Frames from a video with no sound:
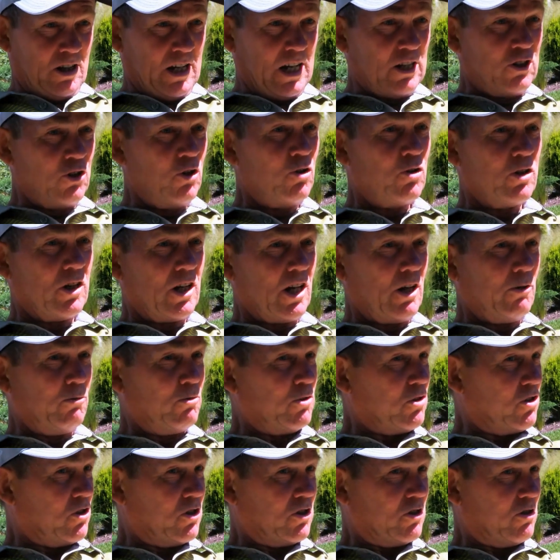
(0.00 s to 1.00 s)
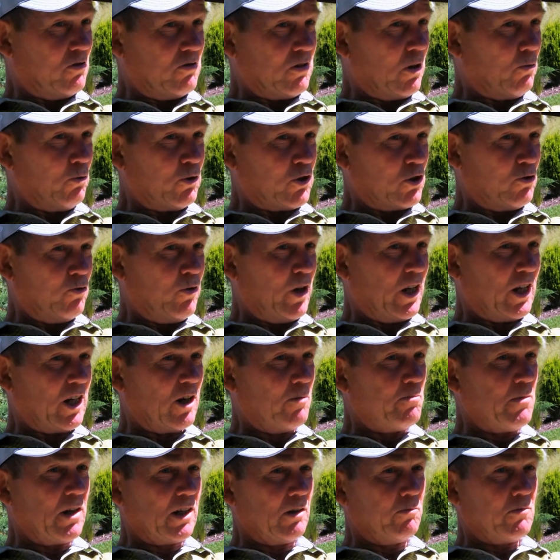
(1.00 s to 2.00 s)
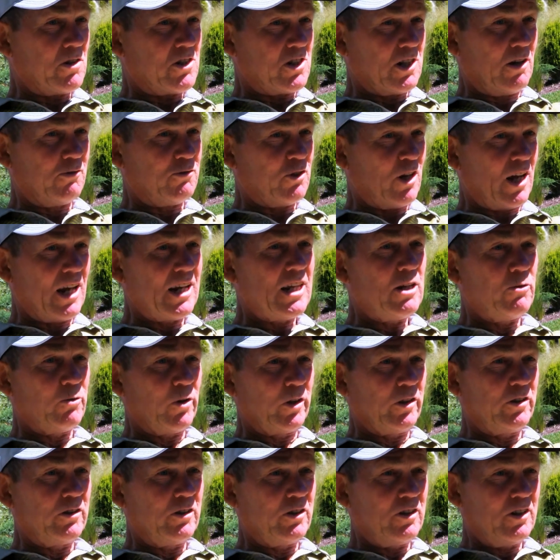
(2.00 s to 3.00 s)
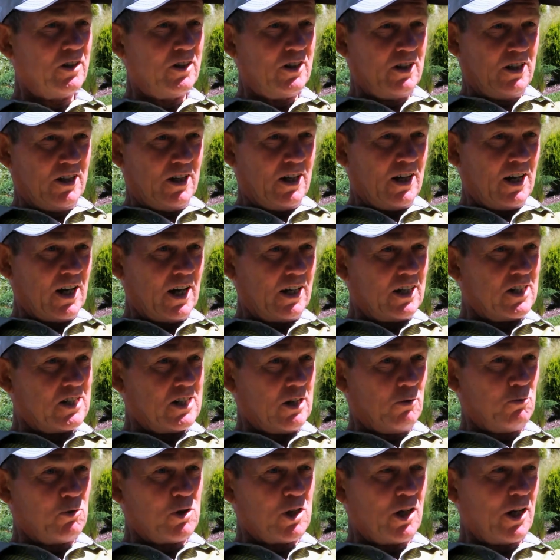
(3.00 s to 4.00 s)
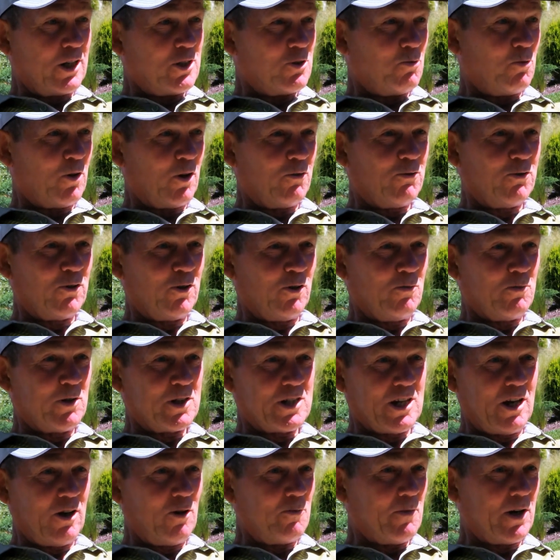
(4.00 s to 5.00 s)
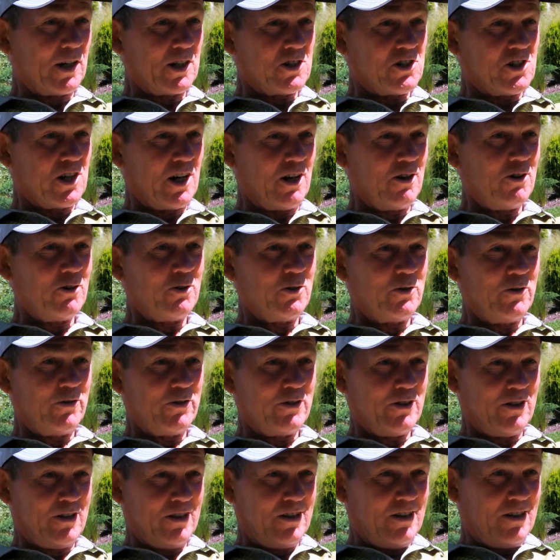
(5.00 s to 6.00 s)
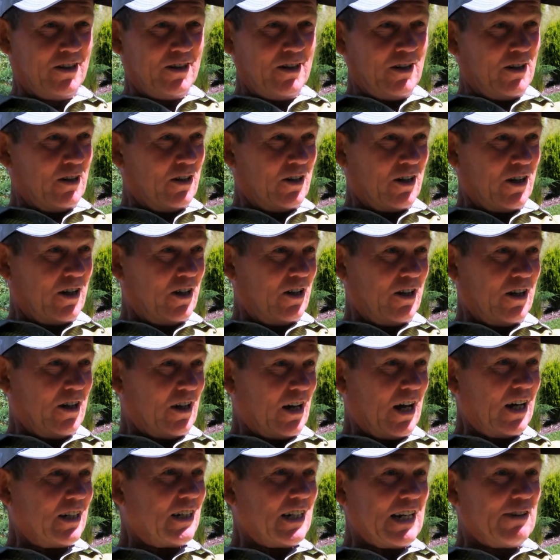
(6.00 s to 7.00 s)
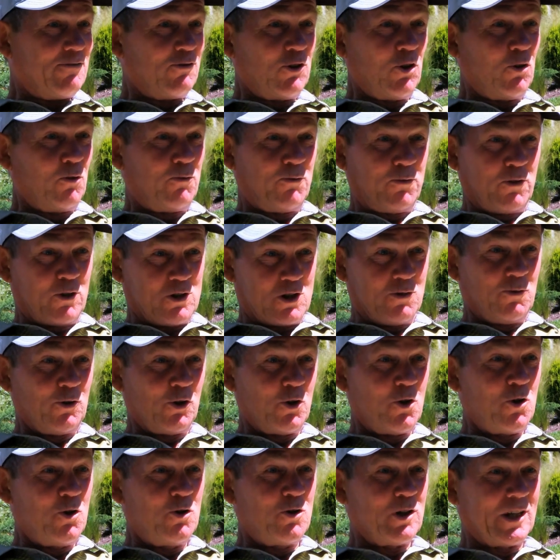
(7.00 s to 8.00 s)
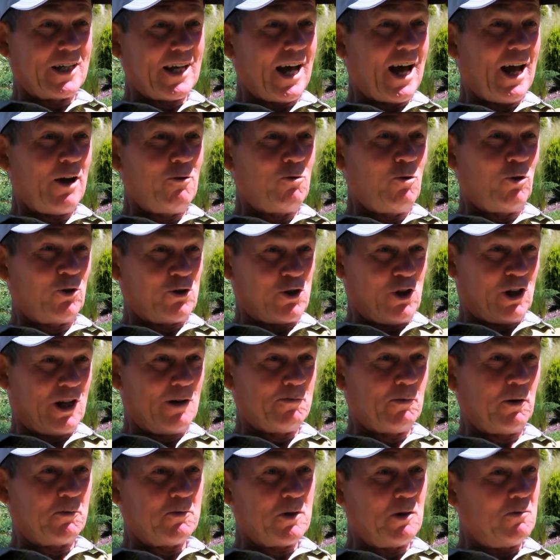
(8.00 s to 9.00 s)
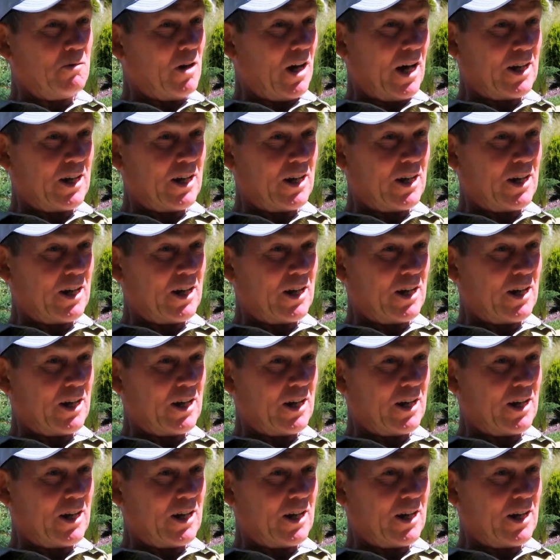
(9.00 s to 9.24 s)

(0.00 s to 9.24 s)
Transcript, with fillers: he knew that I, was, I wasn't really committing myself to anyone, and he said, would you like to work for Matteo Manassero?" Now, I didn't even know, first of all, who the guy was. He came up to me